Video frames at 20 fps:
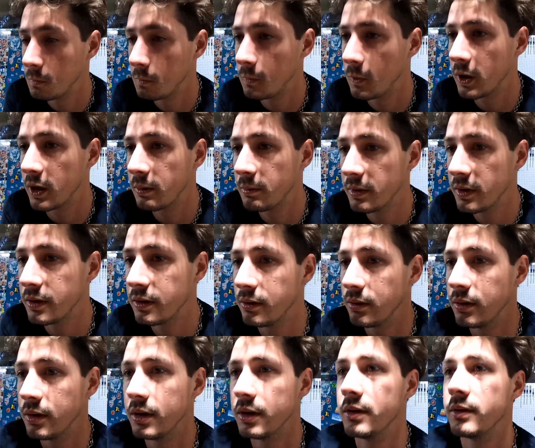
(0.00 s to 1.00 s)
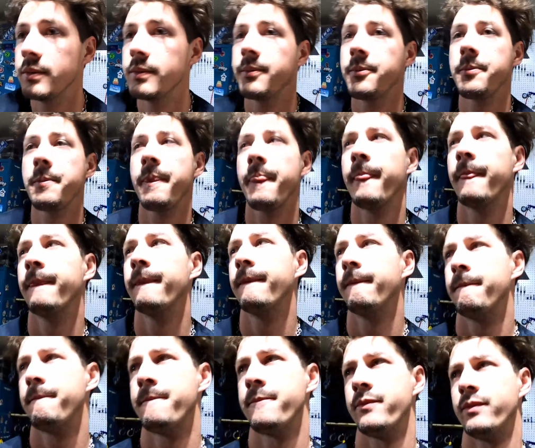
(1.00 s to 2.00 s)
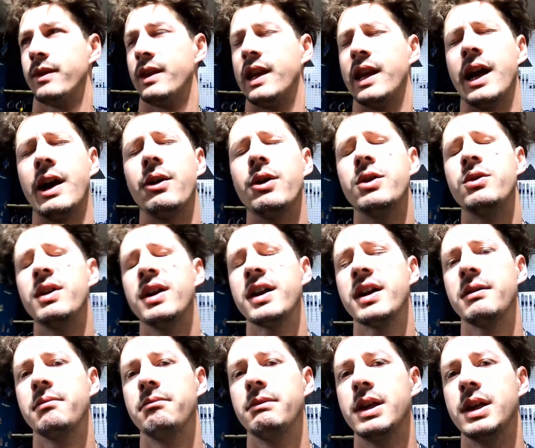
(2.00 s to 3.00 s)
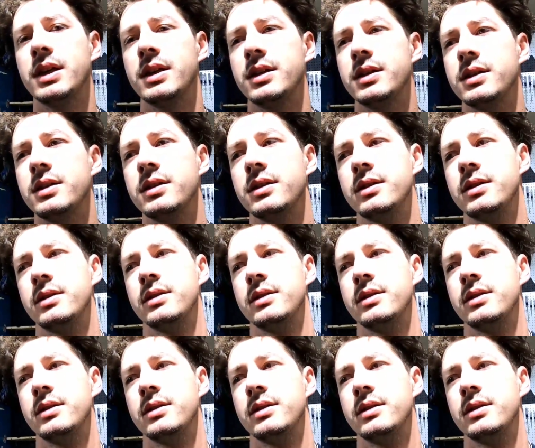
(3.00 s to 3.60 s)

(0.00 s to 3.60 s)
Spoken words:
recommend doing it. I would recommend